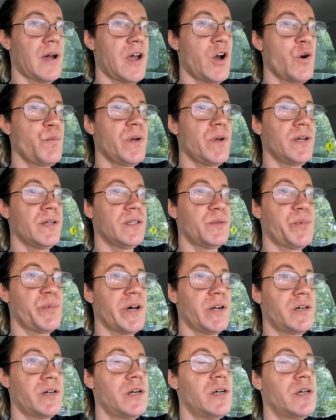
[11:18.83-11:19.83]
I hope it gets
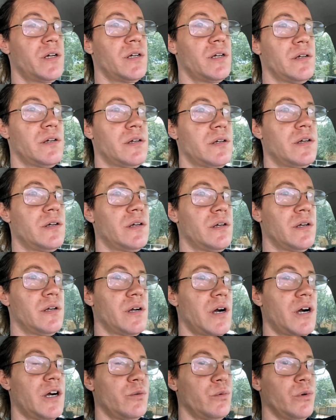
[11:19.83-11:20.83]
better.
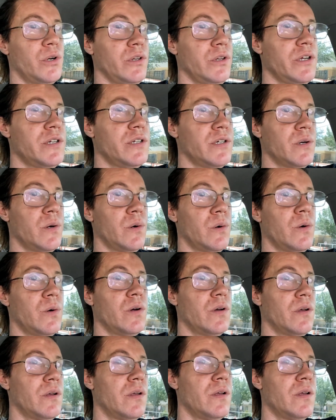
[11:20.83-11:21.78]
I really do.